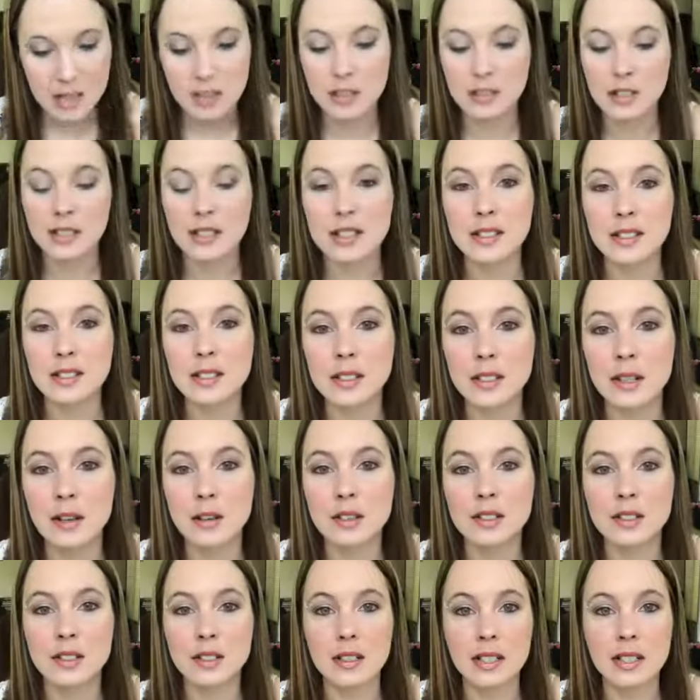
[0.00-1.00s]
You can see how
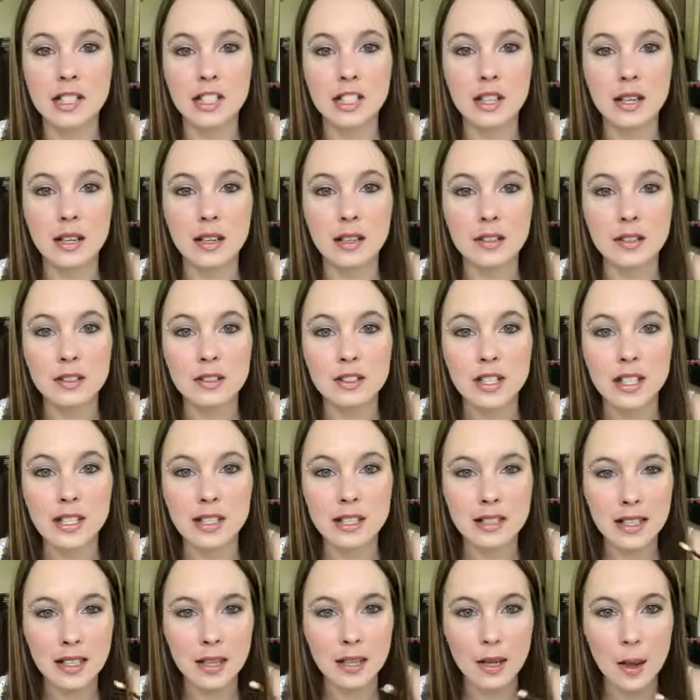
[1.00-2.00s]
it's already changed.
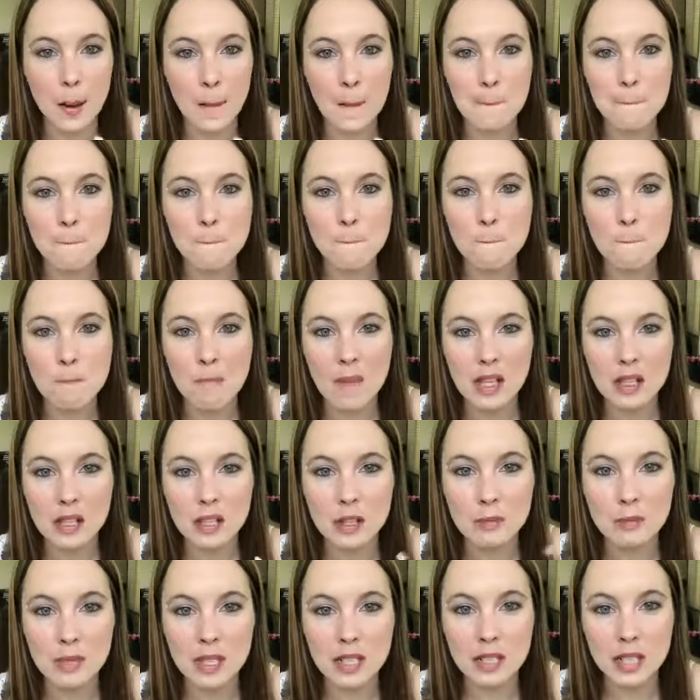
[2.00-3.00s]
It's like a
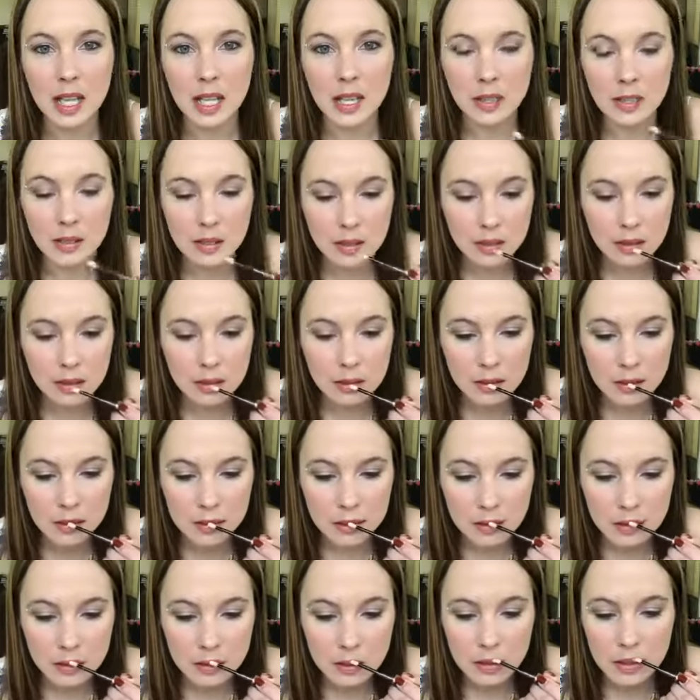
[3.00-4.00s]
little bit lighter
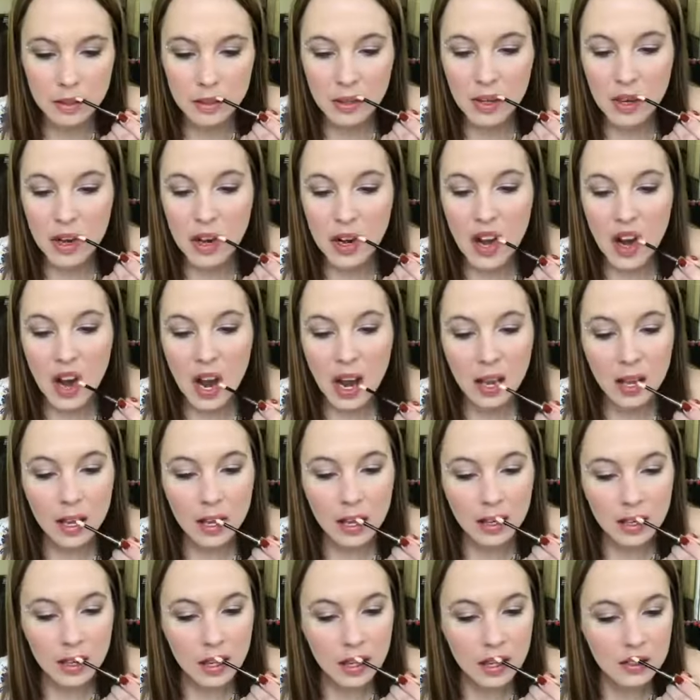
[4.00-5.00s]

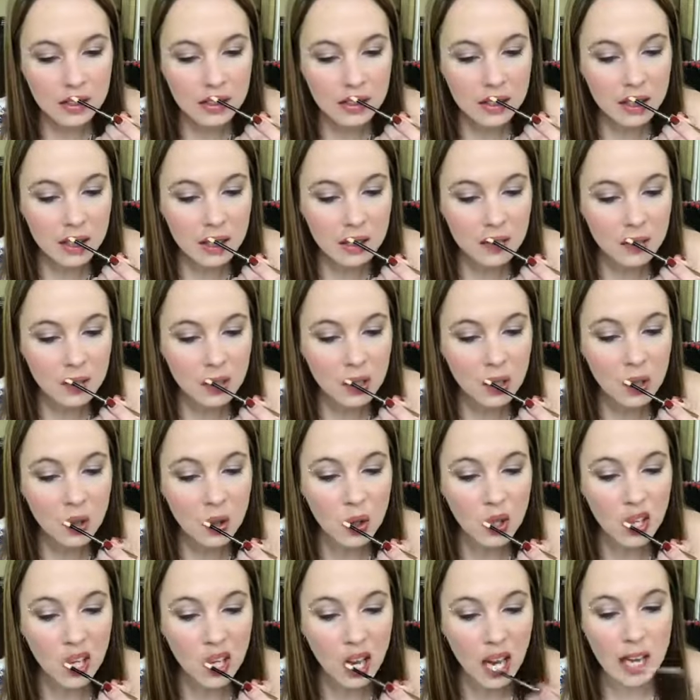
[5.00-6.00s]
and it has kind of a
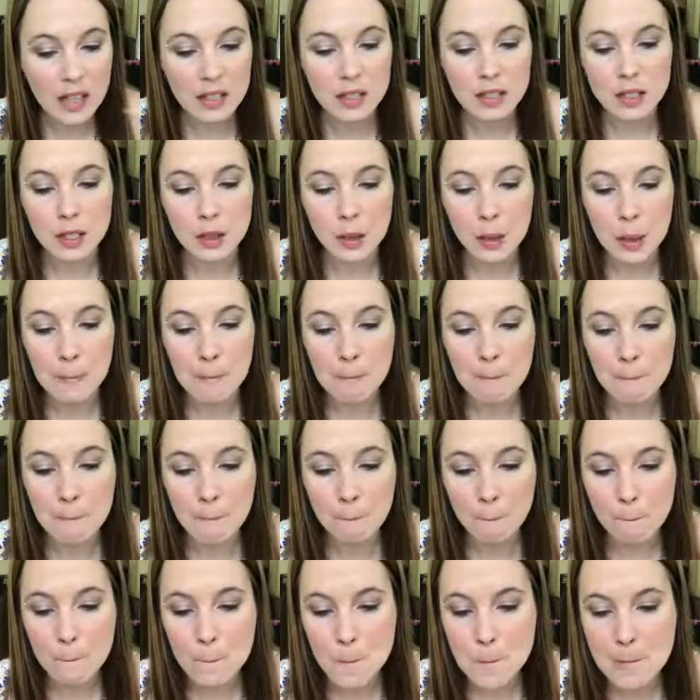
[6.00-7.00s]
gold cast to it.
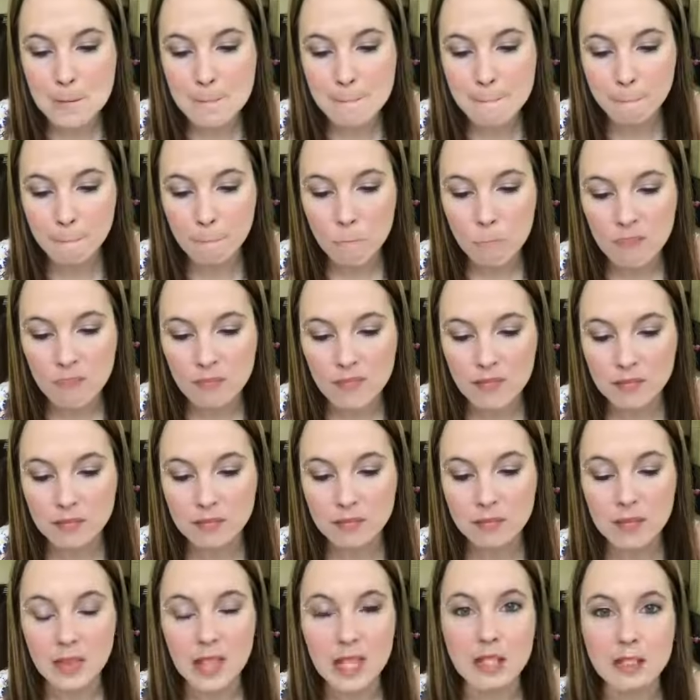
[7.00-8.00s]

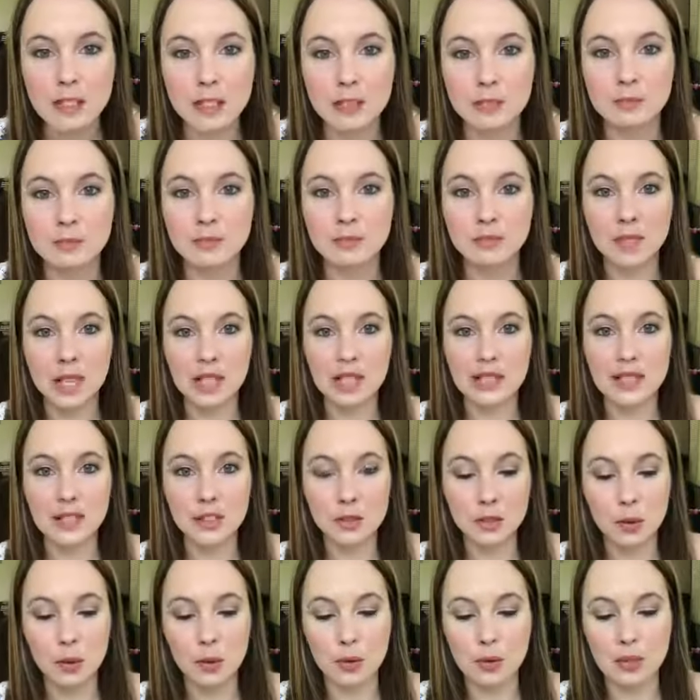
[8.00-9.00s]
So that's the
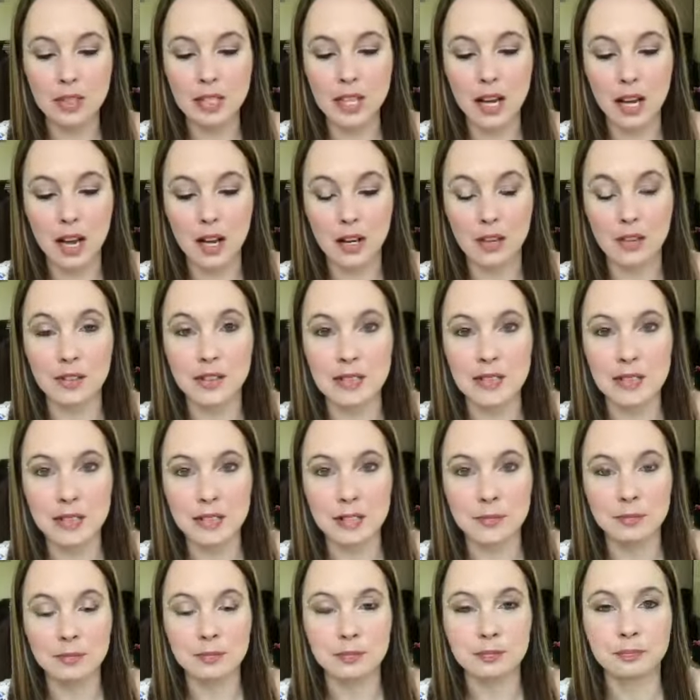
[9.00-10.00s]
Golden
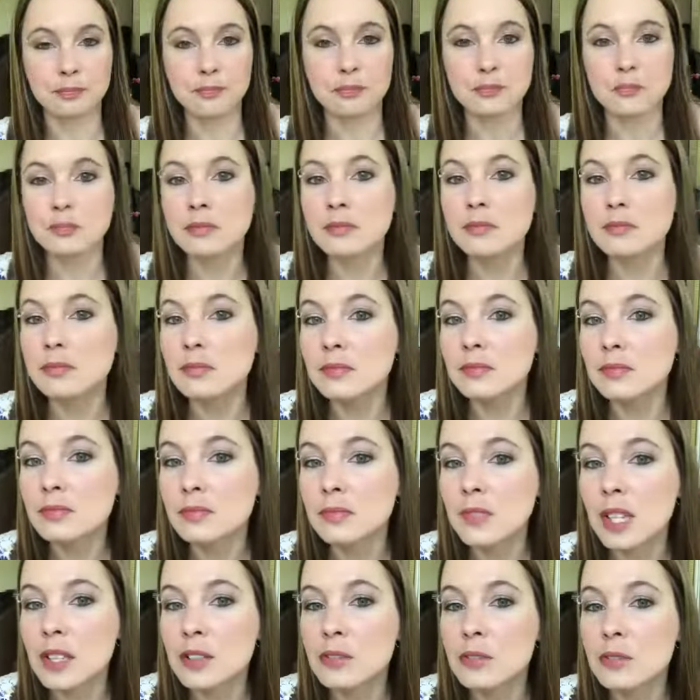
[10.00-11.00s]
Iris.
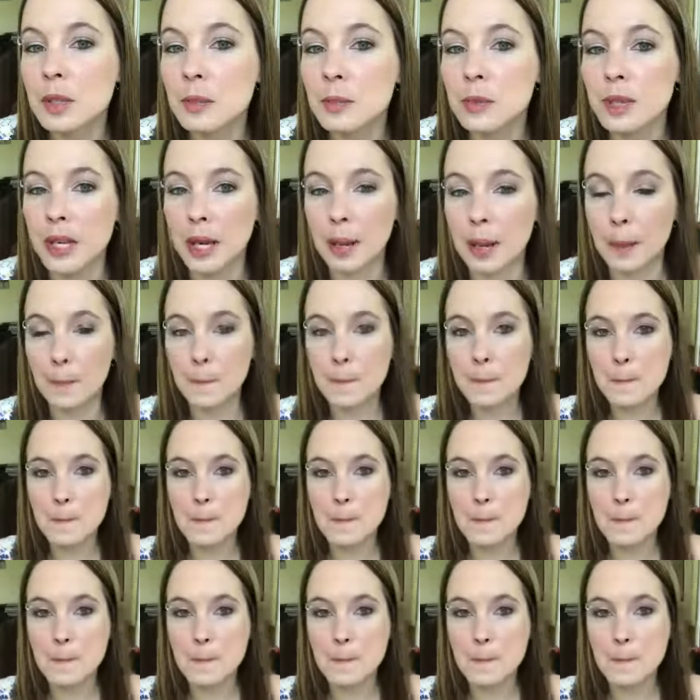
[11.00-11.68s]
It's really pretty.